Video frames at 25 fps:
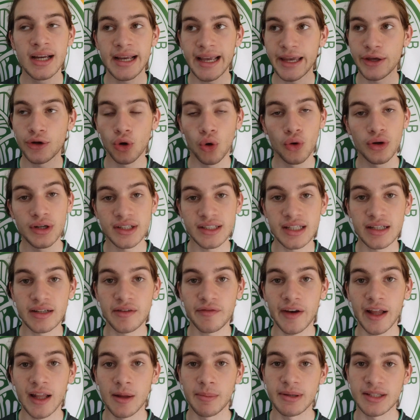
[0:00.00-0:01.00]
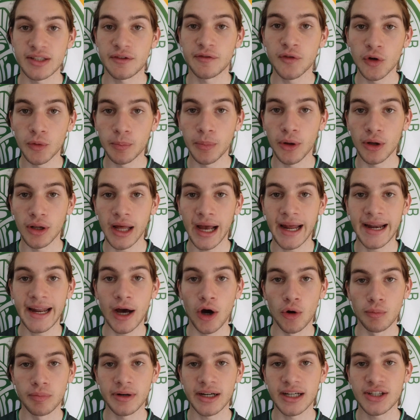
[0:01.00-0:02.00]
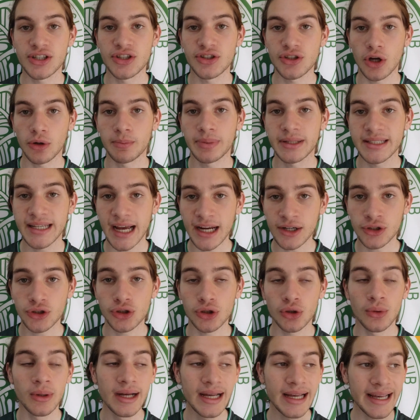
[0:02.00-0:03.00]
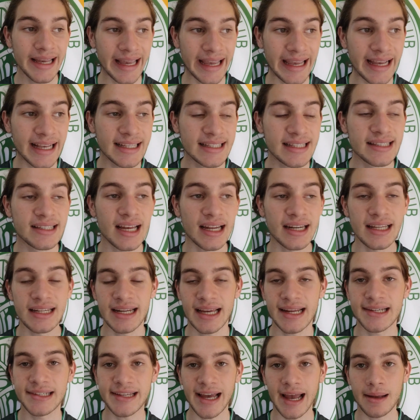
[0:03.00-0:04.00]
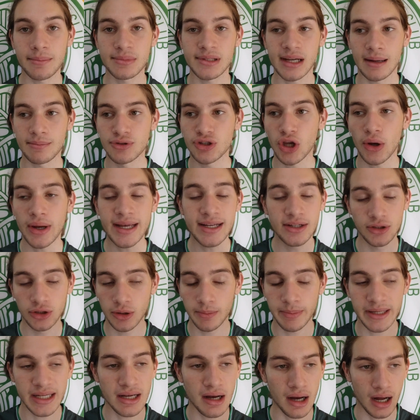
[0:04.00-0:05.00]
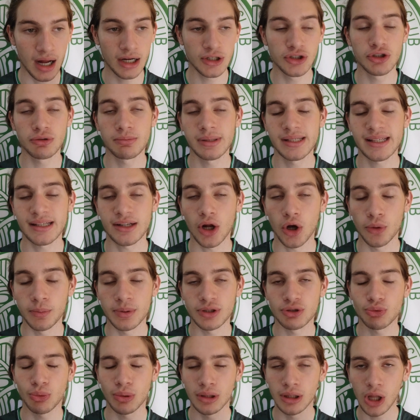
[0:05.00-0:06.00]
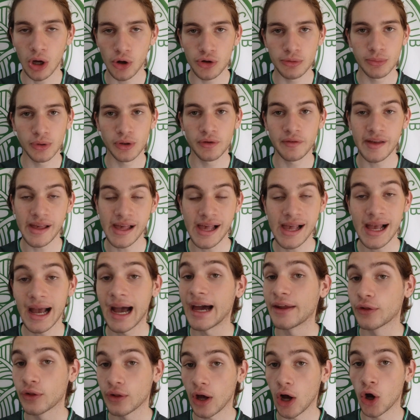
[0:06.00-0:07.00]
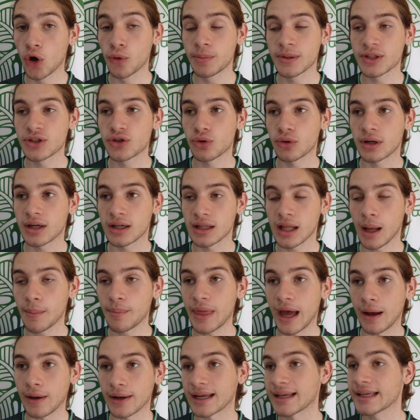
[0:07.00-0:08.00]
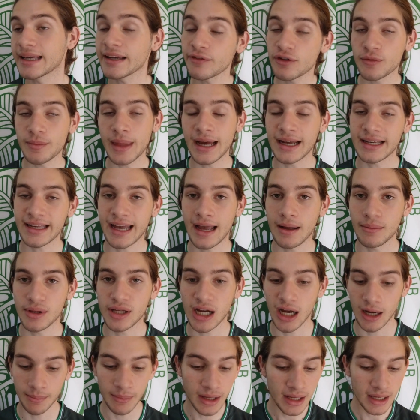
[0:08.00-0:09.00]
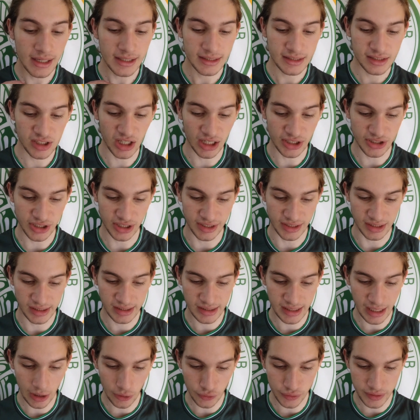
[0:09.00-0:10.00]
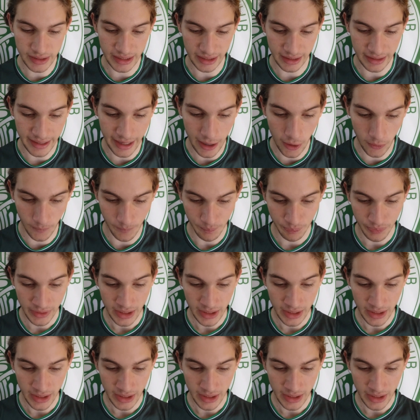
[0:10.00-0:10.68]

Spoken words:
in order to develop as a footballer and help reach his own potential, he's going to need game time. So he should be 100% open to a loan move and open to a club that can give him that game time, such as Celtic. Now,